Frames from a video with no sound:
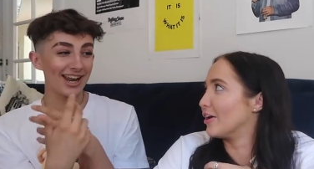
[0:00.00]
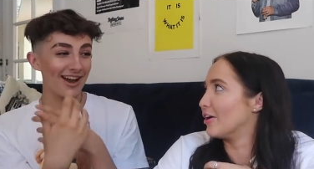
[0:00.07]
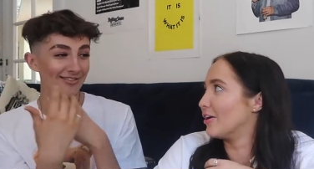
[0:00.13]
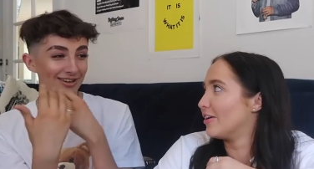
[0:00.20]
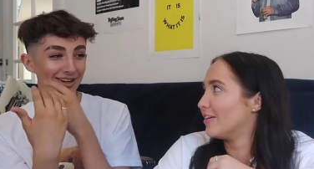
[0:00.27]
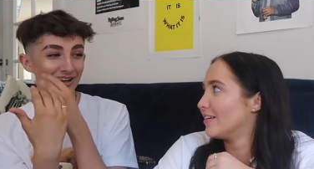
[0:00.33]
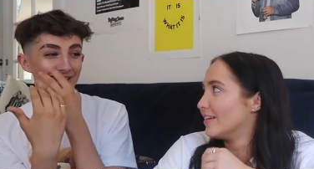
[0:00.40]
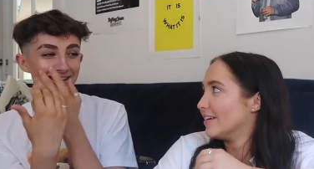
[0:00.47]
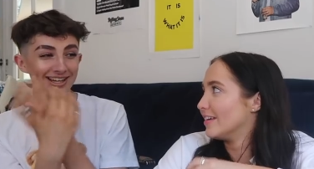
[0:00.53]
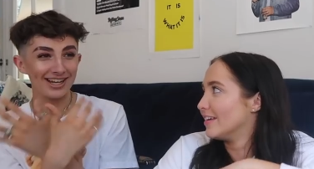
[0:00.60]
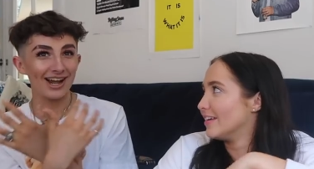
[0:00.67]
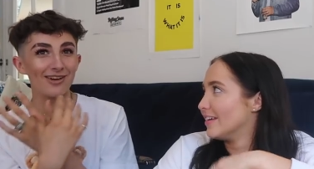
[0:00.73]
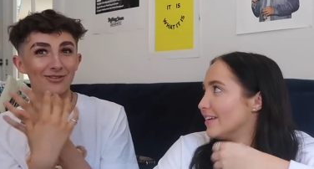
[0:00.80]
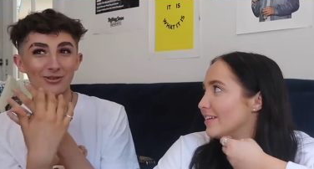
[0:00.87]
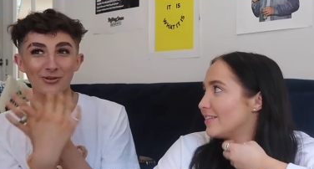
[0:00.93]
Speaker 1: never,
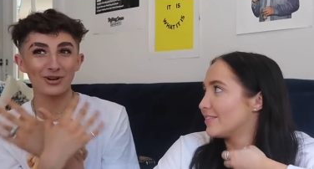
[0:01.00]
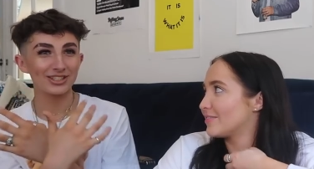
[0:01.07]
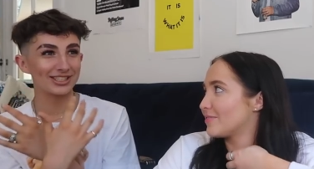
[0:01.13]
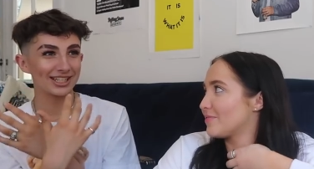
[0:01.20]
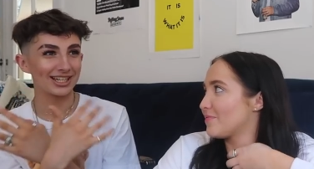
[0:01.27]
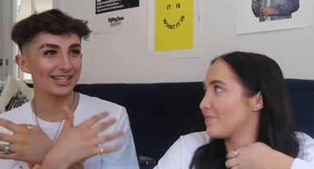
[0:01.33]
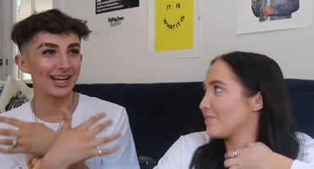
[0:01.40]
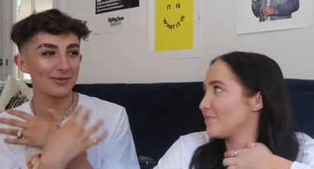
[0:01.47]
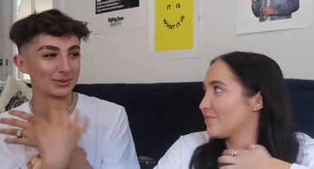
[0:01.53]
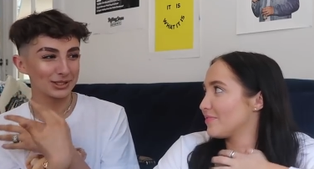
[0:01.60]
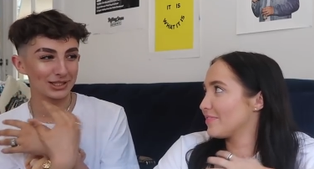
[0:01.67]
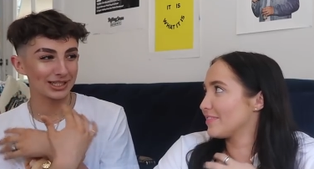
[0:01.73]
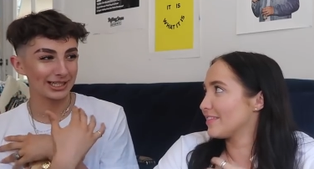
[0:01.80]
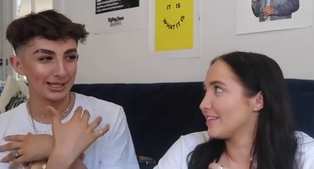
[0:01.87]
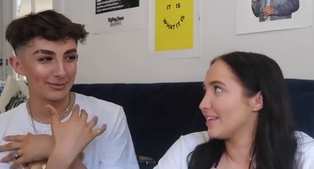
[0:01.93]
never watched an
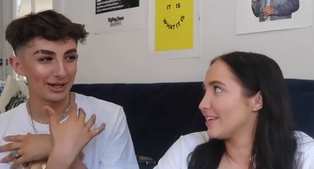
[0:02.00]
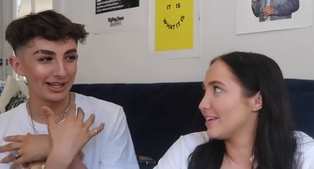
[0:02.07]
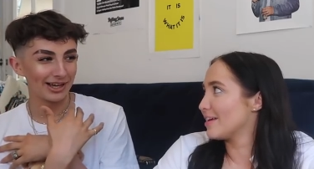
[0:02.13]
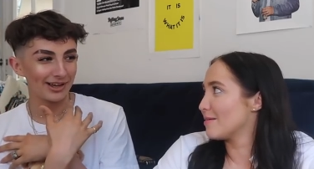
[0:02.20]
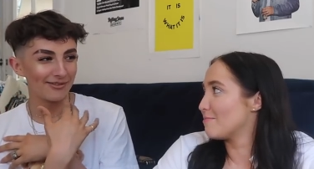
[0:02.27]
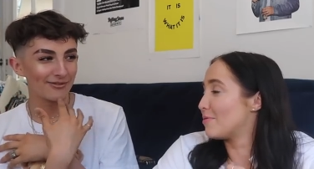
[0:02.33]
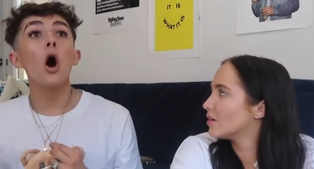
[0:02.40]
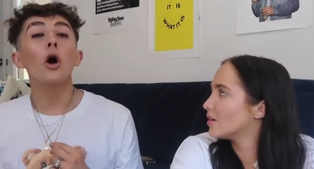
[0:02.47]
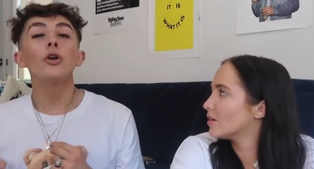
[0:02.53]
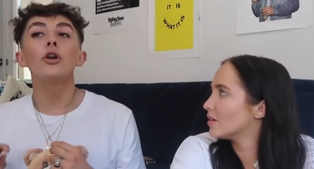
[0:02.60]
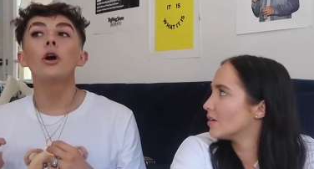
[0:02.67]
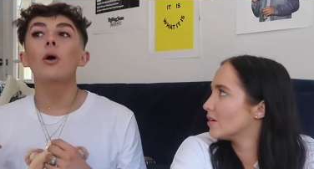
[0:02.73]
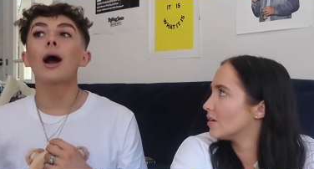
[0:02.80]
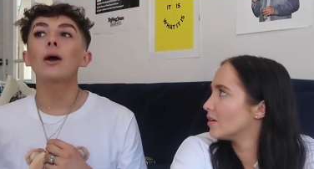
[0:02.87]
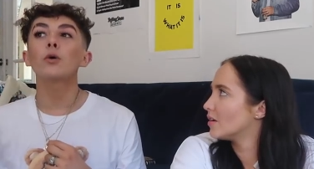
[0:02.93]
episode of Glee in my life. But
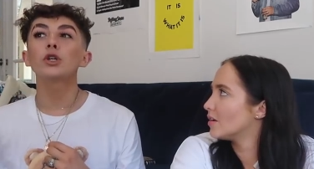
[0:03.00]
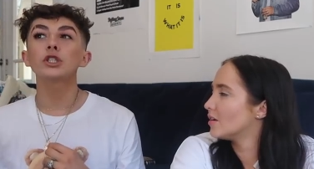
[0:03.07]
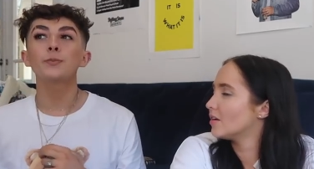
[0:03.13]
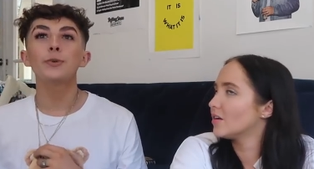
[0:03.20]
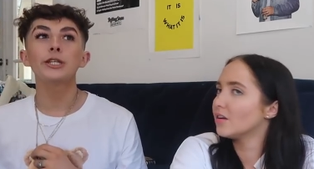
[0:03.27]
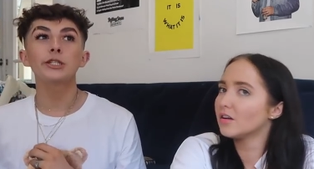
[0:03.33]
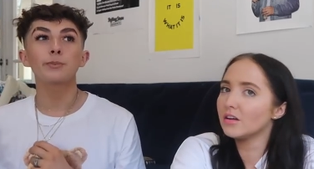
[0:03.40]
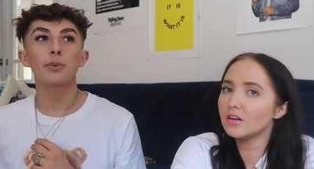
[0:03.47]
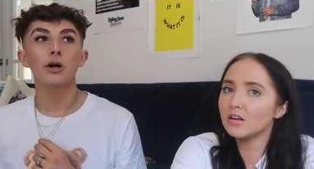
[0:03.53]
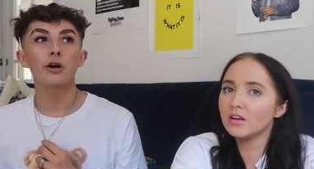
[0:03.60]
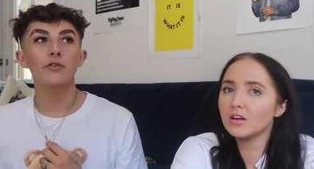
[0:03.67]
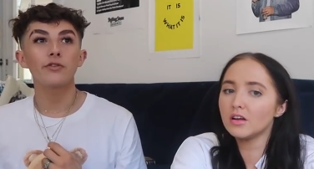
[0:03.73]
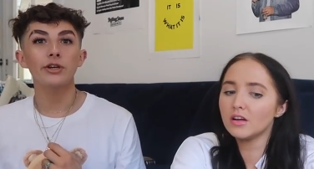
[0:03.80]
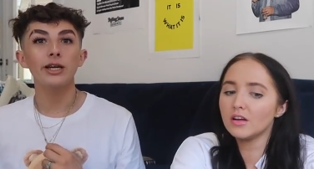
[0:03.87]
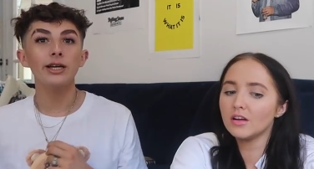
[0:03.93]
no, I watched Pitch
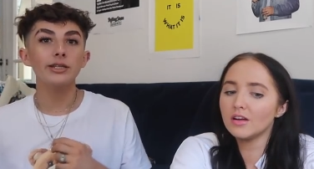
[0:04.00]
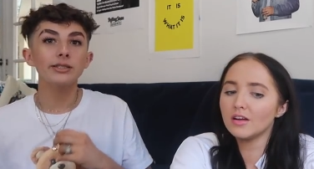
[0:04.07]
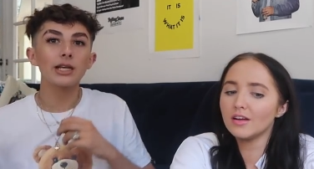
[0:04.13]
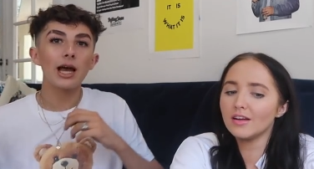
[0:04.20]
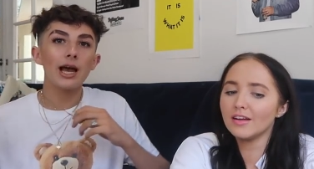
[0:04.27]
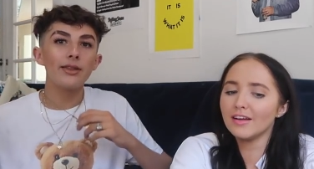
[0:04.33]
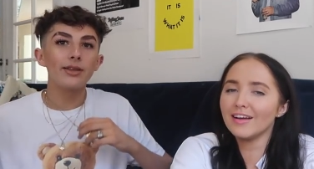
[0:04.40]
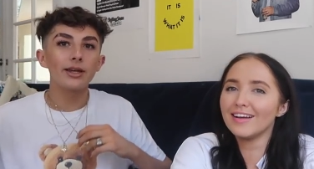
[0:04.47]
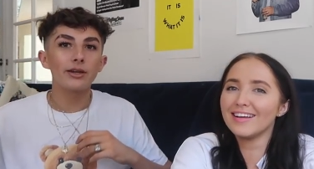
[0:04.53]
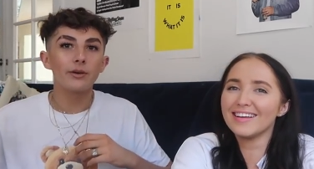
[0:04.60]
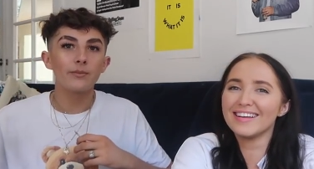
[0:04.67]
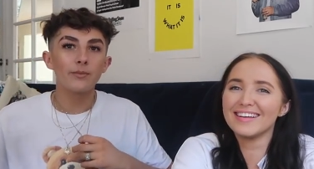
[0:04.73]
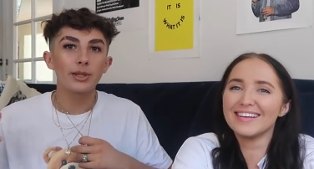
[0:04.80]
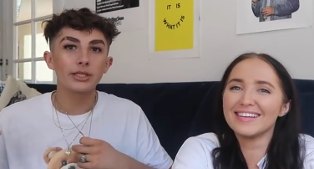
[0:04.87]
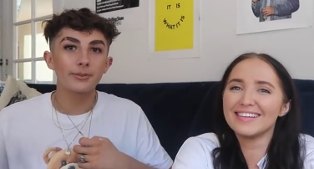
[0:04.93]
Perfect and then
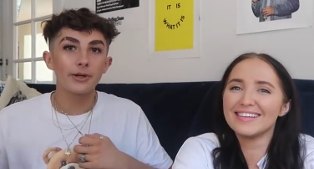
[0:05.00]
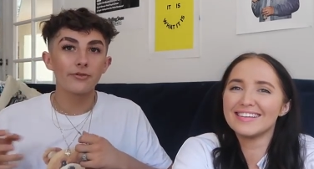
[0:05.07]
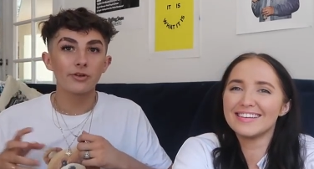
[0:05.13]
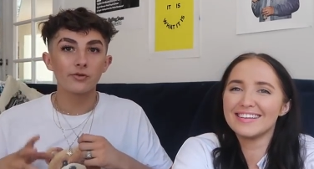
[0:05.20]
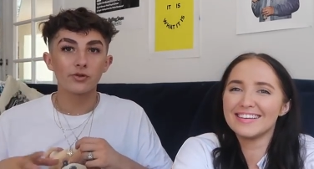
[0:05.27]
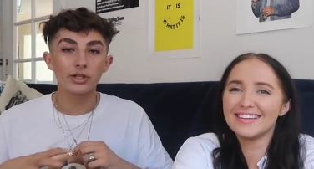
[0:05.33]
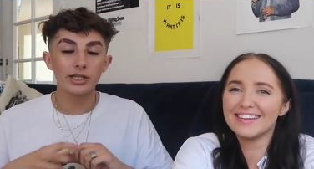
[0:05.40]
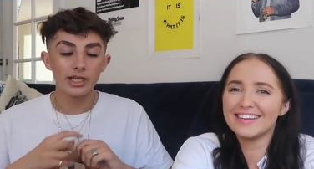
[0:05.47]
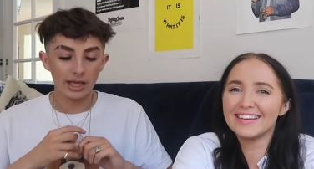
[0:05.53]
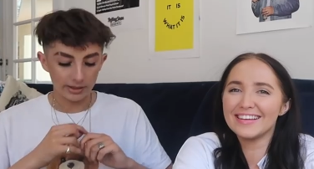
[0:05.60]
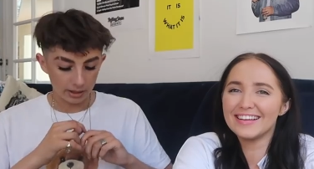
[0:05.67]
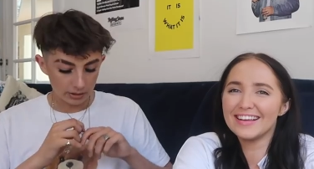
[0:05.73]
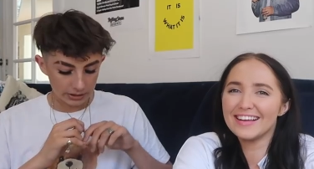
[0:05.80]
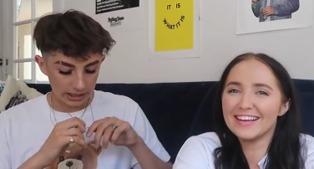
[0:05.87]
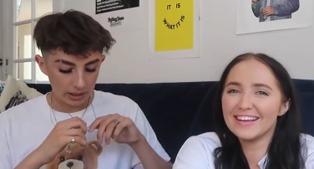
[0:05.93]
um, Pitch Perfect 3,
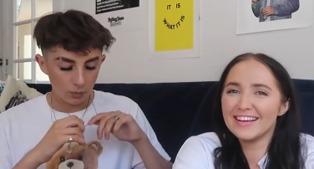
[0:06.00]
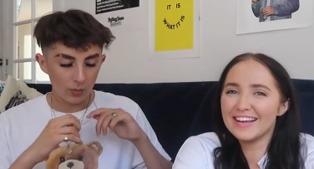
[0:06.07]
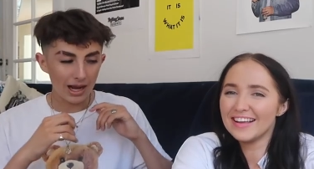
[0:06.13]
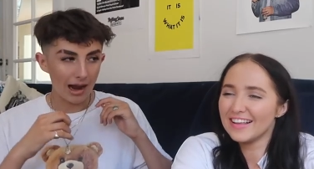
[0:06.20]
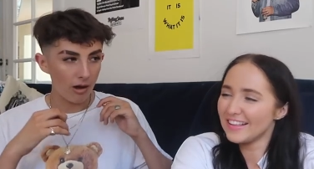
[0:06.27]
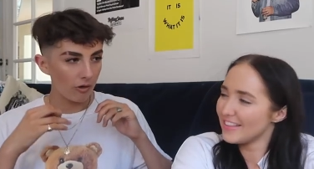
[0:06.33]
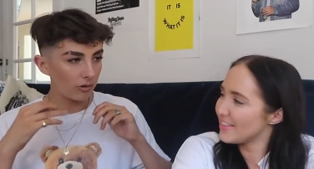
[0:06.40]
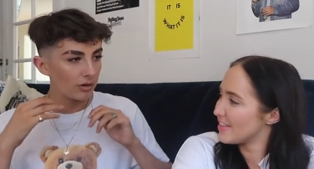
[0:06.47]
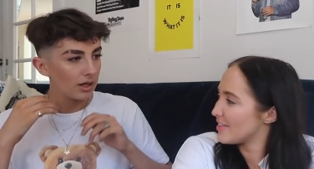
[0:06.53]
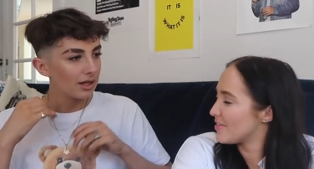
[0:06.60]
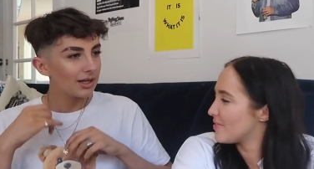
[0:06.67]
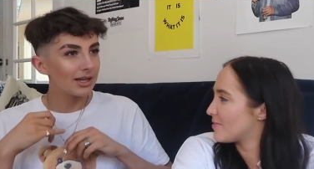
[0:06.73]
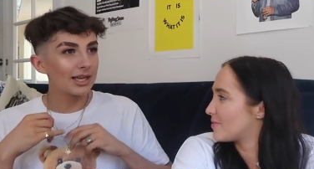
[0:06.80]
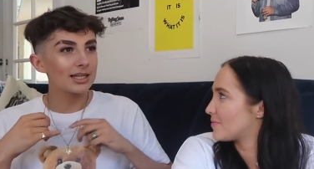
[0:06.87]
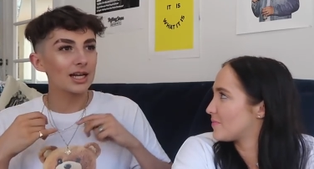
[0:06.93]
and then I was like, wow,
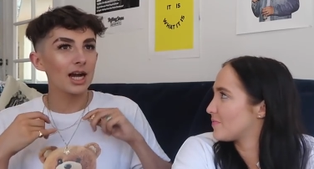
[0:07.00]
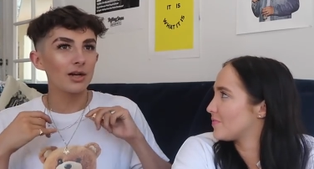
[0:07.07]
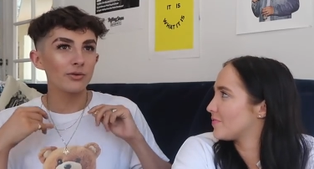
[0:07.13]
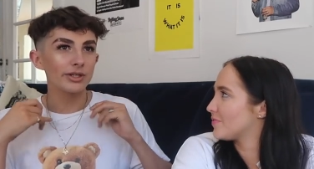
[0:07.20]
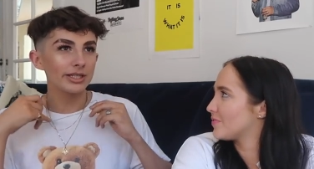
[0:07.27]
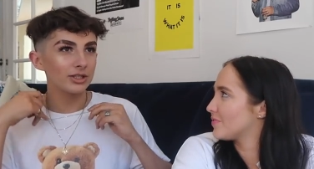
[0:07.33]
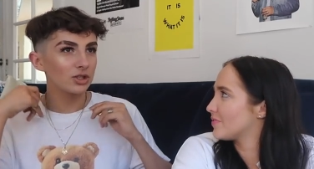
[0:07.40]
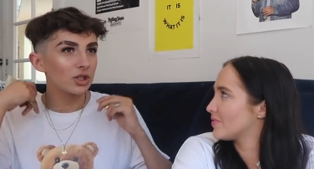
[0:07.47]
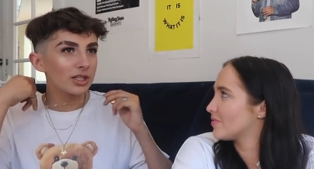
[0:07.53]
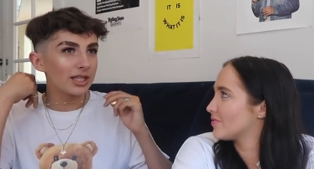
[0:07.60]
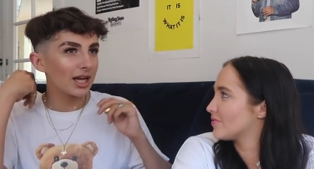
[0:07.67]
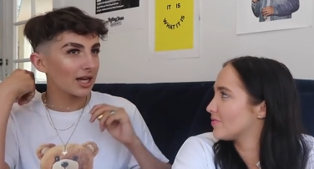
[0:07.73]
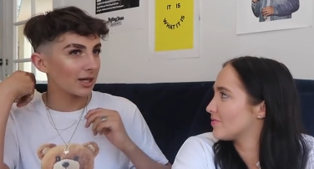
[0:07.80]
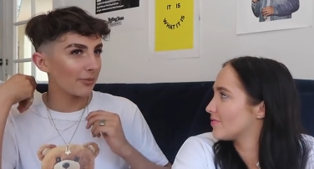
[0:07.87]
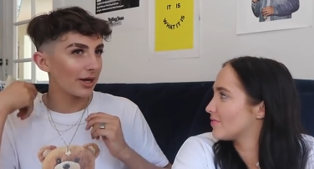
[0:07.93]
like I really enjoyed
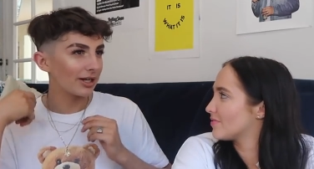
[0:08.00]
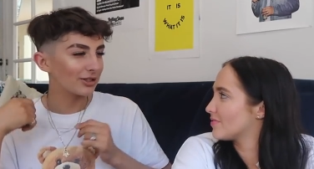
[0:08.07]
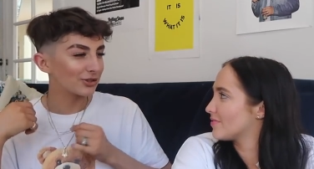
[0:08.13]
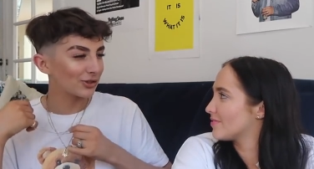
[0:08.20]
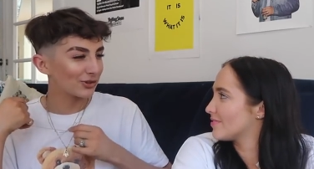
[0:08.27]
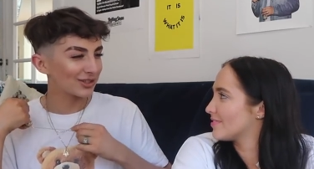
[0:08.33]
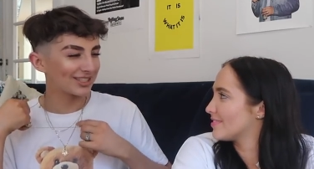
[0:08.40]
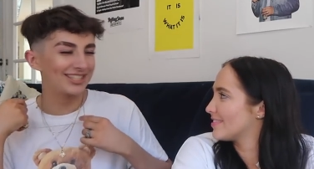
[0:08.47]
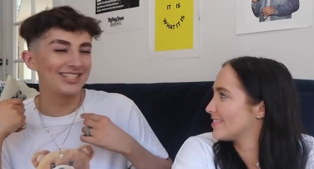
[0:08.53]
the acapella songs.